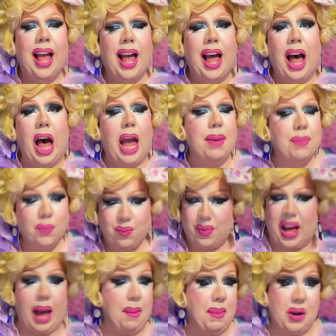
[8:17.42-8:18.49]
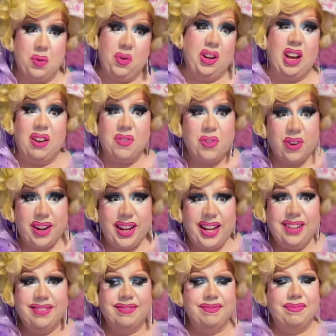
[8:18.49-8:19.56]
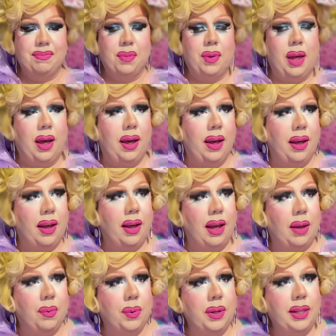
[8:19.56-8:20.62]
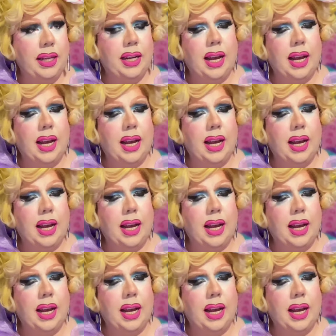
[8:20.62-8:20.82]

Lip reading: I'm in recovery. Really